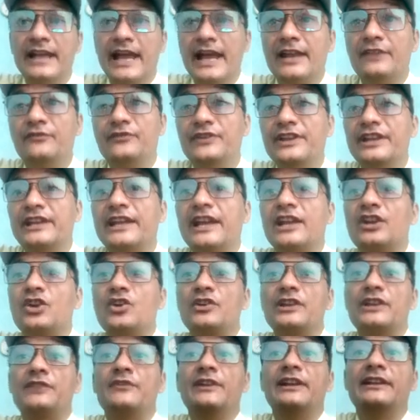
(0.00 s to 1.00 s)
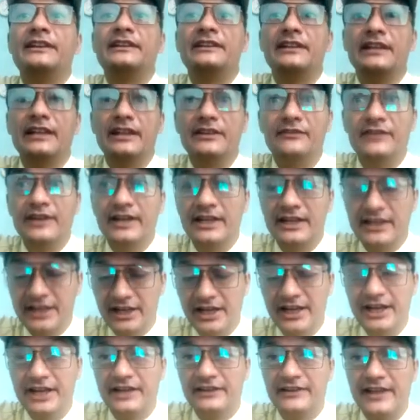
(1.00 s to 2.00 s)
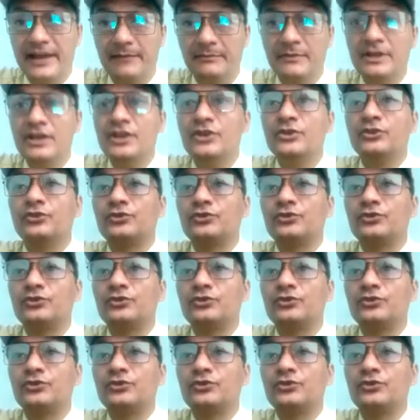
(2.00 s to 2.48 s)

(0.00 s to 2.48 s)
and we cannot even delete them.